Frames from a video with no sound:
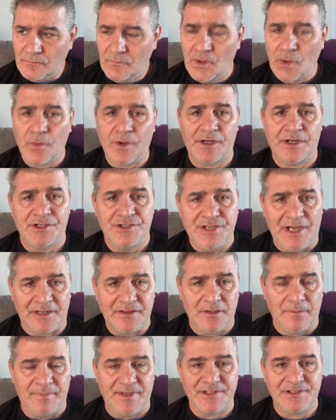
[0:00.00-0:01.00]
we're going to check
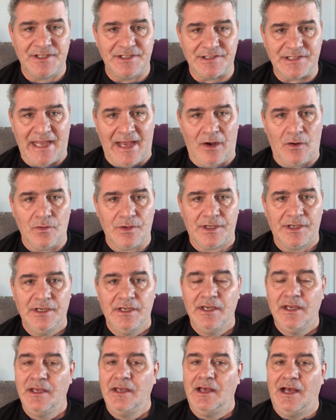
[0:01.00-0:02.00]
the biscuits out.
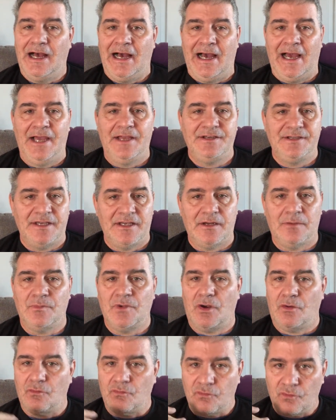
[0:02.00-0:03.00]
I did them
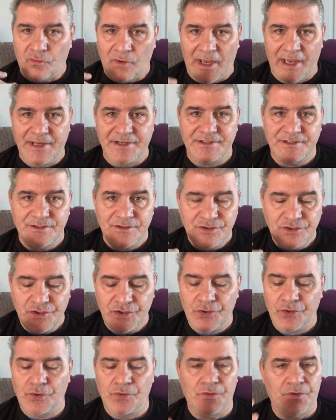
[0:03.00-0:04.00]
right
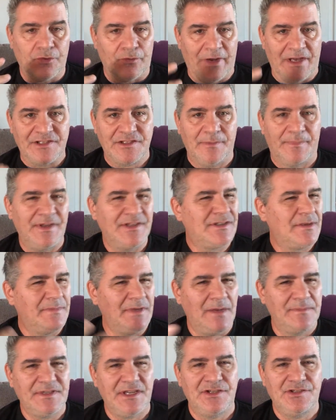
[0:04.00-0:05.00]
to the recipe.
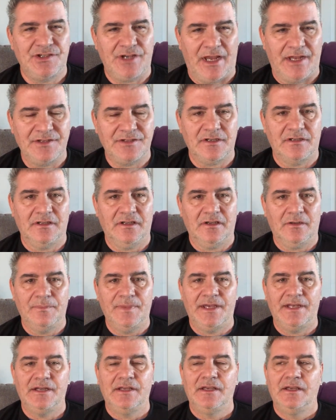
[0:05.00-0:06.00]
Sometimes I change it a little
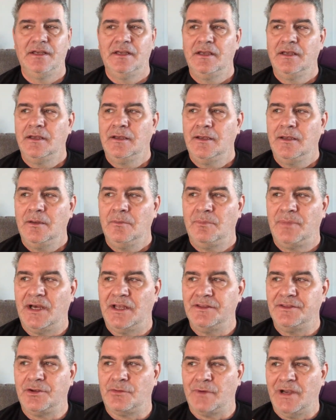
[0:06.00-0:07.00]
bit,
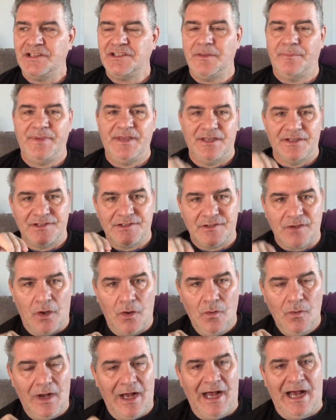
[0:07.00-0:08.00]
but the recipe is
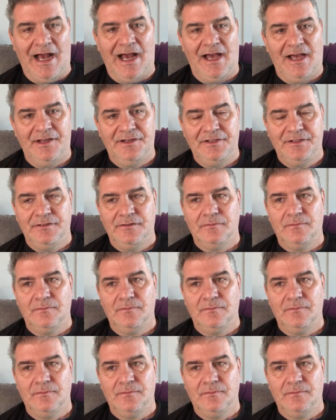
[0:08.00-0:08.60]
so odd.